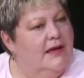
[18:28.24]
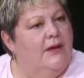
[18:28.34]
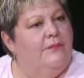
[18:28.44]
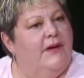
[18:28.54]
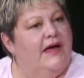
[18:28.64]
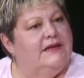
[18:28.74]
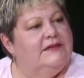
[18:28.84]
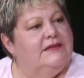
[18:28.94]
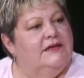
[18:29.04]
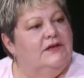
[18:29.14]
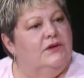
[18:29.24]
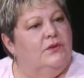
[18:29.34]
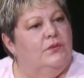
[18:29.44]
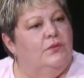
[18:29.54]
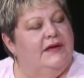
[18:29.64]
But
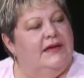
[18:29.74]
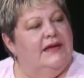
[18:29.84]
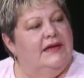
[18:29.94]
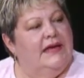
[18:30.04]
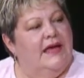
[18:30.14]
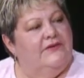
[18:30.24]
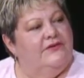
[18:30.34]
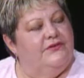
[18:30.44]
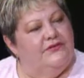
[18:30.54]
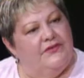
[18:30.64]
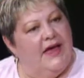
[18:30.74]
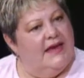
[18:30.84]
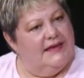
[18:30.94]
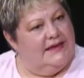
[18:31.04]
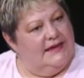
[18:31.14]
we as a
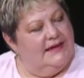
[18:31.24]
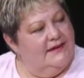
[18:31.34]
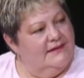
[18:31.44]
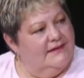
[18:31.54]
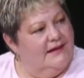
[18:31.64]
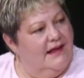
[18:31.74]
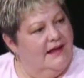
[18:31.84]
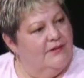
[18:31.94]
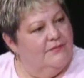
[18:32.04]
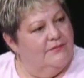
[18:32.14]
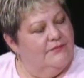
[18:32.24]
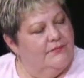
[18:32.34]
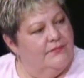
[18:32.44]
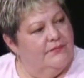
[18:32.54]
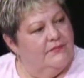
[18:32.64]
society, a
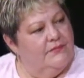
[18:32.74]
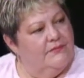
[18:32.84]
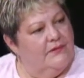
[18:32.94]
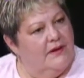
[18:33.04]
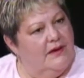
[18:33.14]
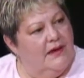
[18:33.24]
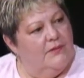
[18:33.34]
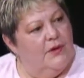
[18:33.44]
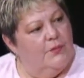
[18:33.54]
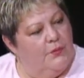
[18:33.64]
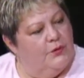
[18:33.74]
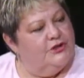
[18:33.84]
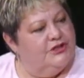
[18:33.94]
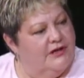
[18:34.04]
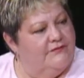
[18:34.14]

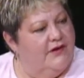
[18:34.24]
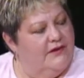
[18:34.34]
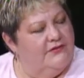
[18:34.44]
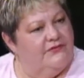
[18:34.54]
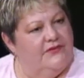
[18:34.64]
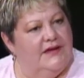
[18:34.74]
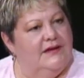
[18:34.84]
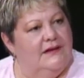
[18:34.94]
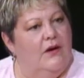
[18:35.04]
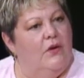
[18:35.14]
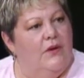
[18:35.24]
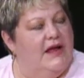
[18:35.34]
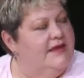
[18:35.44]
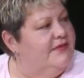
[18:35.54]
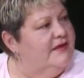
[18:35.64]
portion of us think, oh,
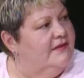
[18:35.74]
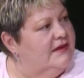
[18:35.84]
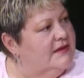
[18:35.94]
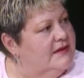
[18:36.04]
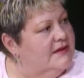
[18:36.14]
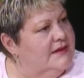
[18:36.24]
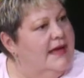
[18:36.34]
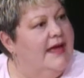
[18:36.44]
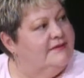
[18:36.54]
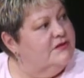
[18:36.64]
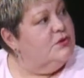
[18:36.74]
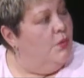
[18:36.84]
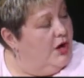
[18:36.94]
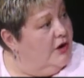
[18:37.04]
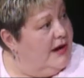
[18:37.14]
anything that has a
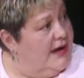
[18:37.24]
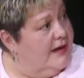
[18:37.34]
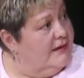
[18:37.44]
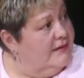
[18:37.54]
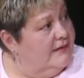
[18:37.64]
square head